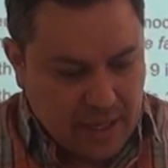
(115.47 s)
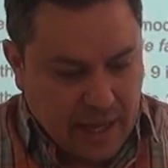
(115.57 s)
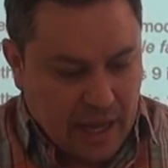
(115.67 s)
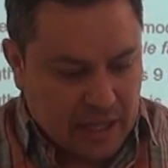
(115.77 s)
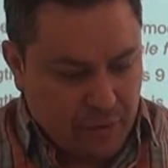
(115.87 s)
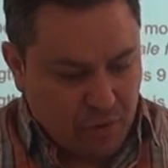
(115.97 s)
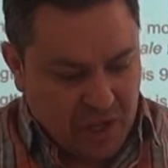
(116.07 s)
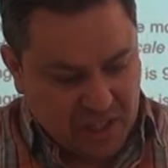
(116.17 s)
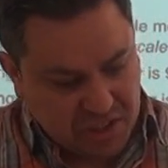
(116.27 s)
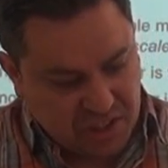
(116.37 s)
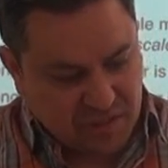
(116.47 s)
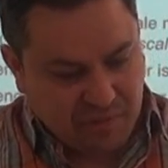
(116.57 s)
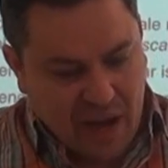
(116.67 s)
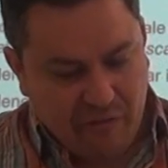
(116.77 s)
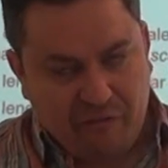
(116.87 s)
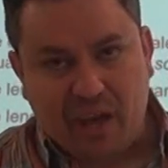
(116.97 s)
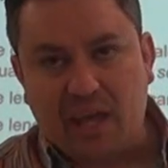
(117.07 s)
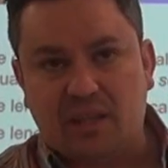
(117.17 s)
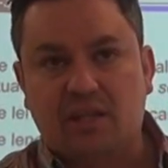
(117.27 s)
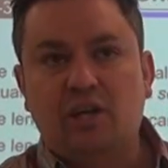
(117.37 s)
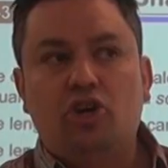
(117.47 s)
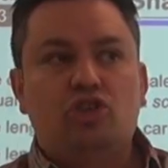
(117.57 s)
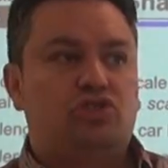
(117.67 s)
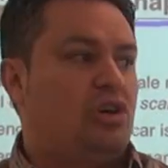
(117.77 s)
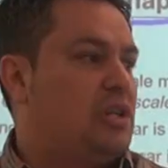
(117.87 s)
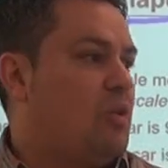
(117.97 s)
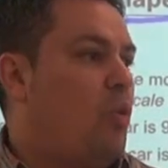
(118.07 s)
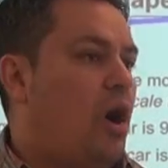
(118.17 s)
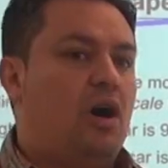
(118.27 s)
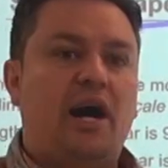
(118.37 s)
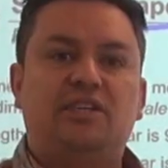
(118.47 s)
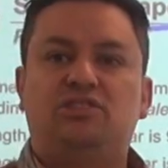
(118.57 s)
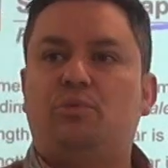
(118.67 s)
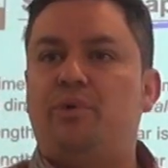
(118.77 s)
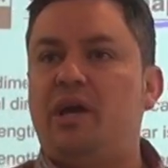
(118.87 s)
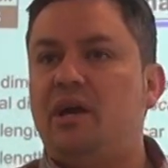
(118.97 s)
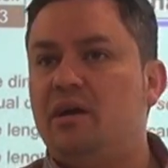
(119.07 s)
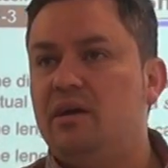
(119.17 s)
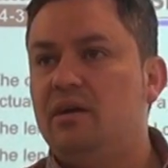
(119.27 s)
and every inch is 5 feet, so the wall has to be